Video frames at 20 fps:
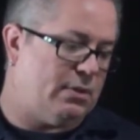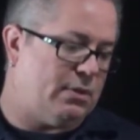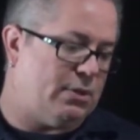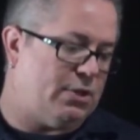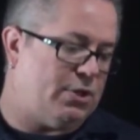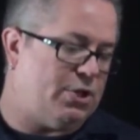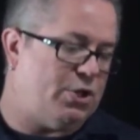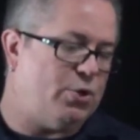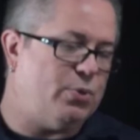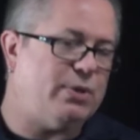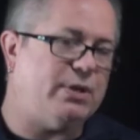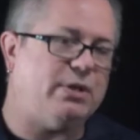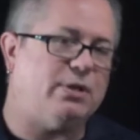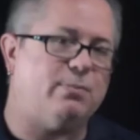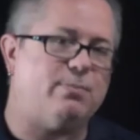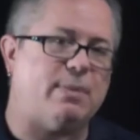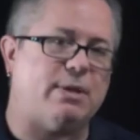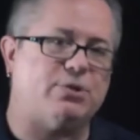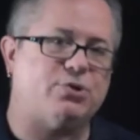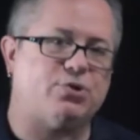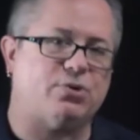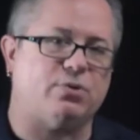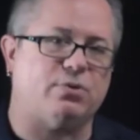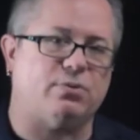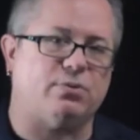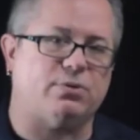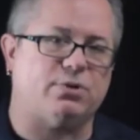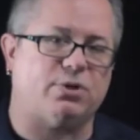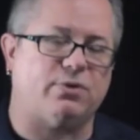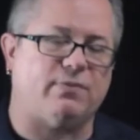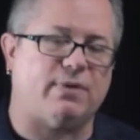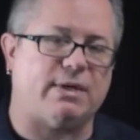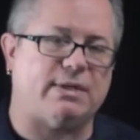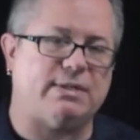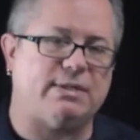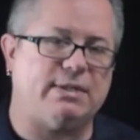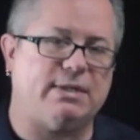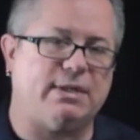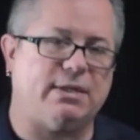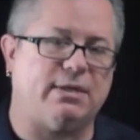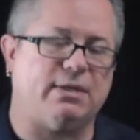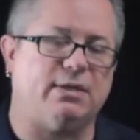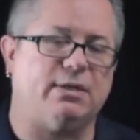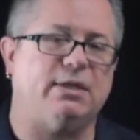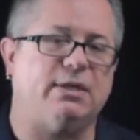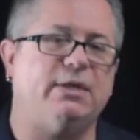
unidimensional sort of idea,